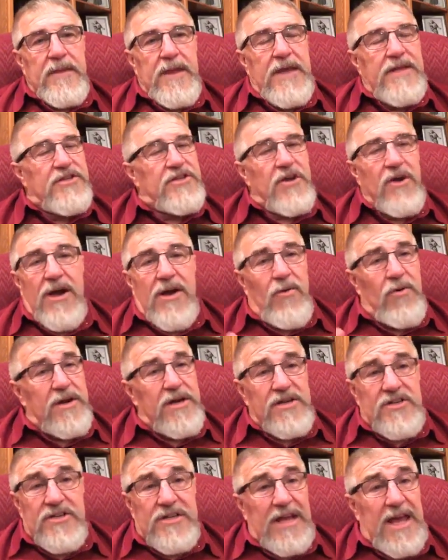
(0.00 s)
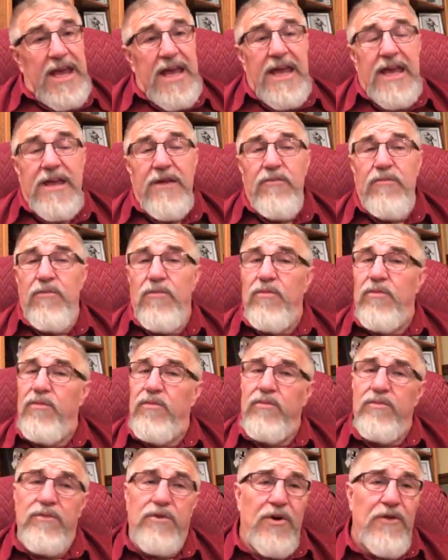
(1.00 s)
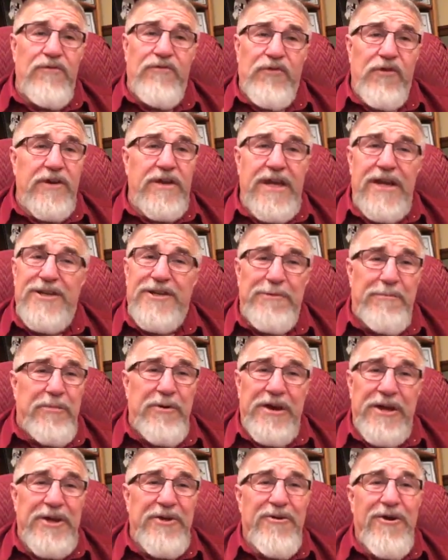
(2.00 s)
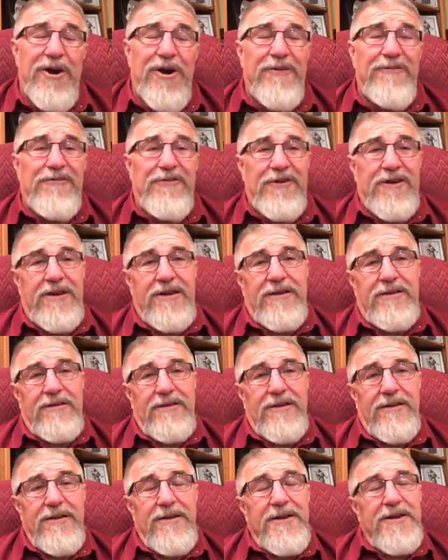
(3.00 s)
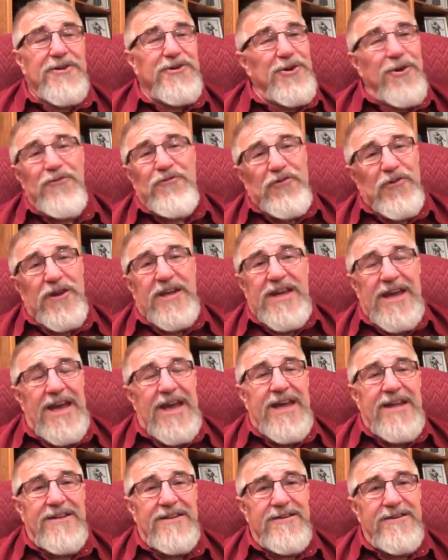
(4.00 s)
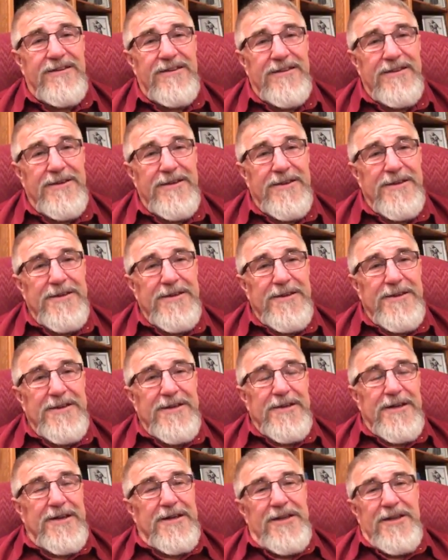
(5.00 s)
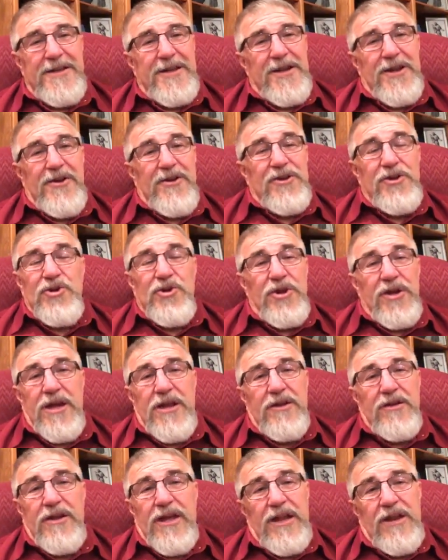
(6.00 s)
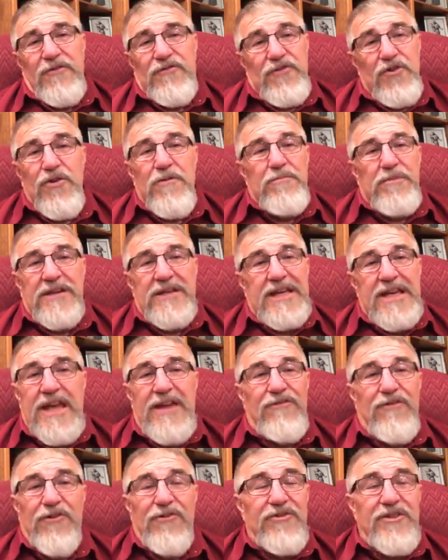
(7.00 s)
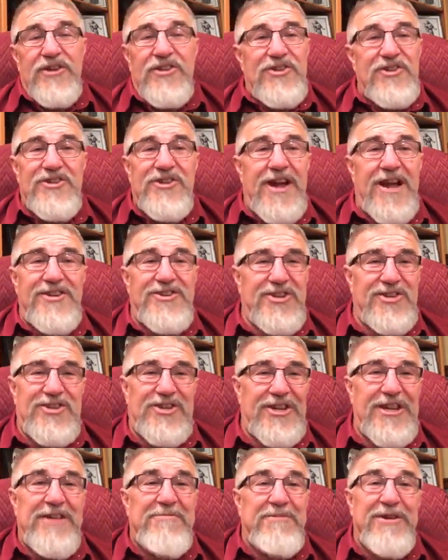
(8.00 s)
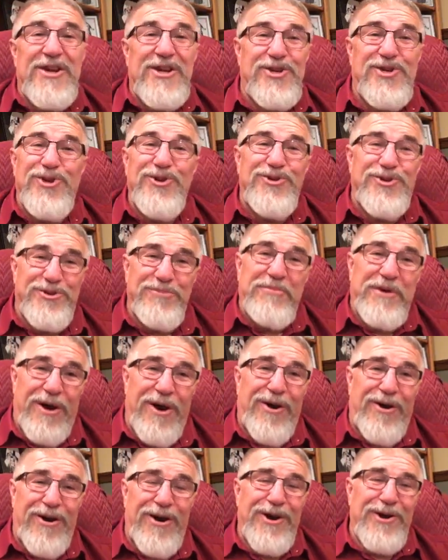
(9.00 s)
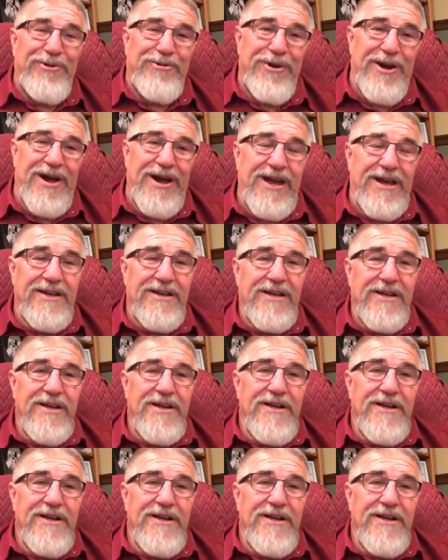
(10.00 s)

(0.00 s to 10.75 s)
And so I want to say, don't forget to bring your offering. Don't forget, you know, you and, and if you're a believer, this is not just limited to tomorrow, right?